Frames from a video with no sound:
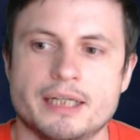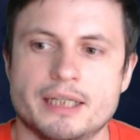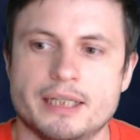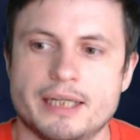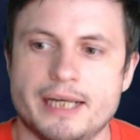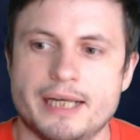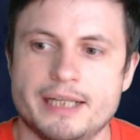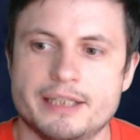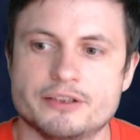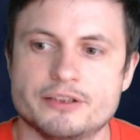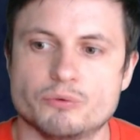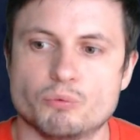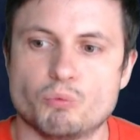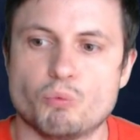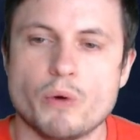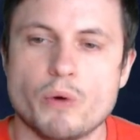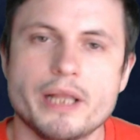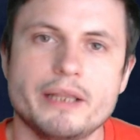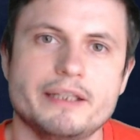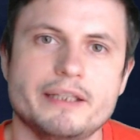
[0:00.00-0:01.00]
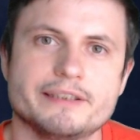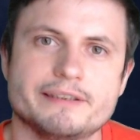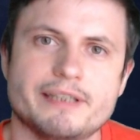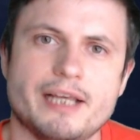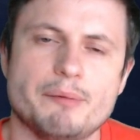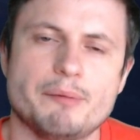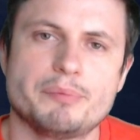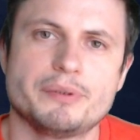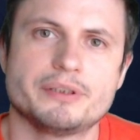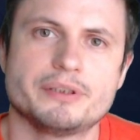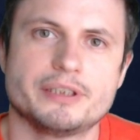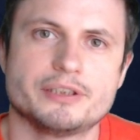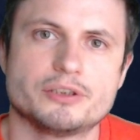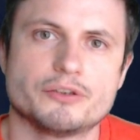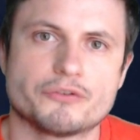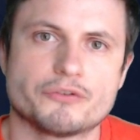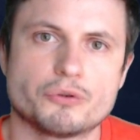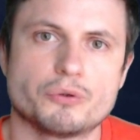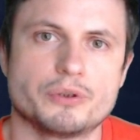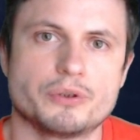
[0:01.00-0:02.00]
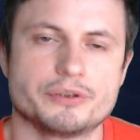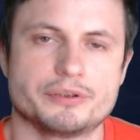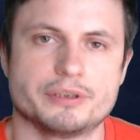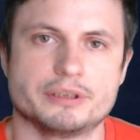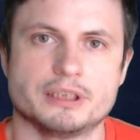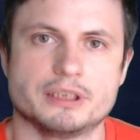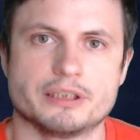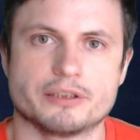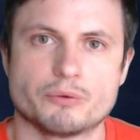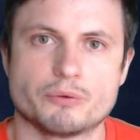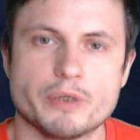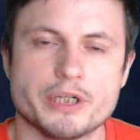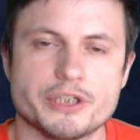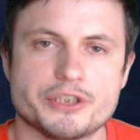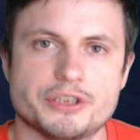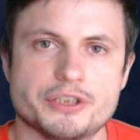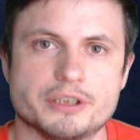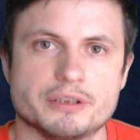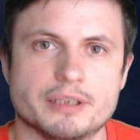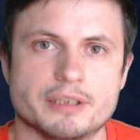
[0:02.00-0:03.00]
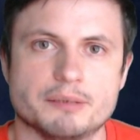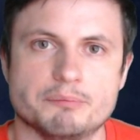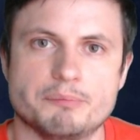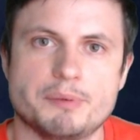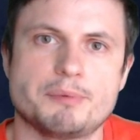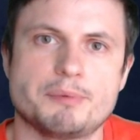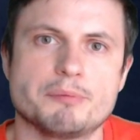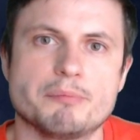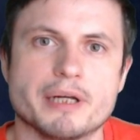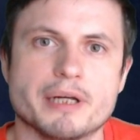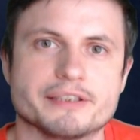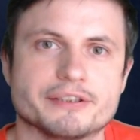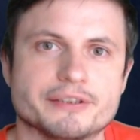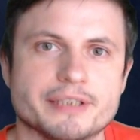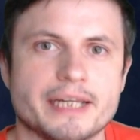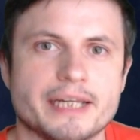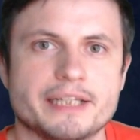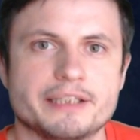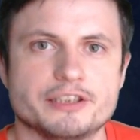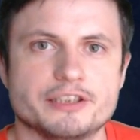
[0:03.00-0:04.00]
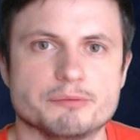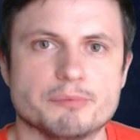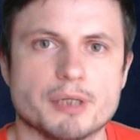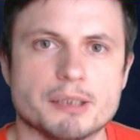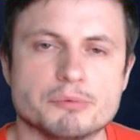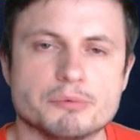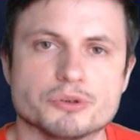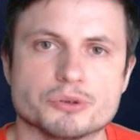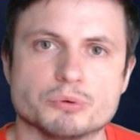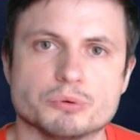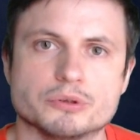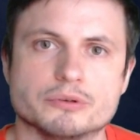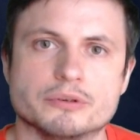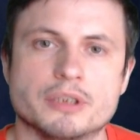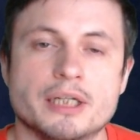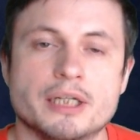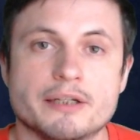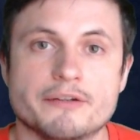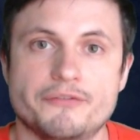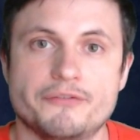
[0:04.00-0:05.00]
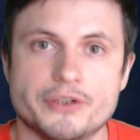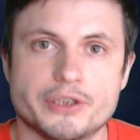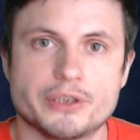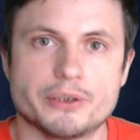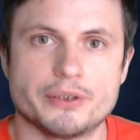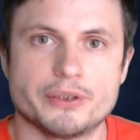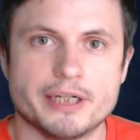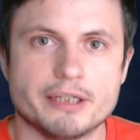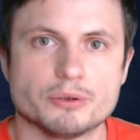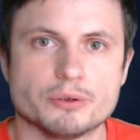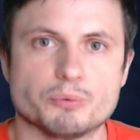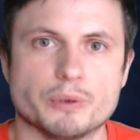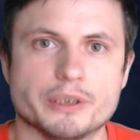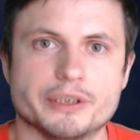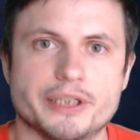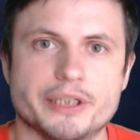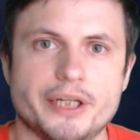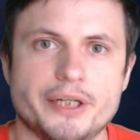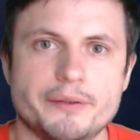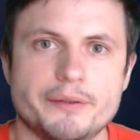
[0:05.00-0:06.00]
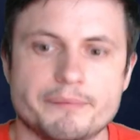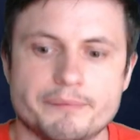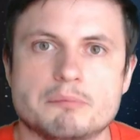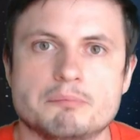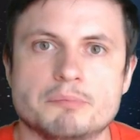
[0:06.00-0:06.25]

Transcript: And when this happened is of course another question, and maybe by studying these bubbles we'll figure it out one day.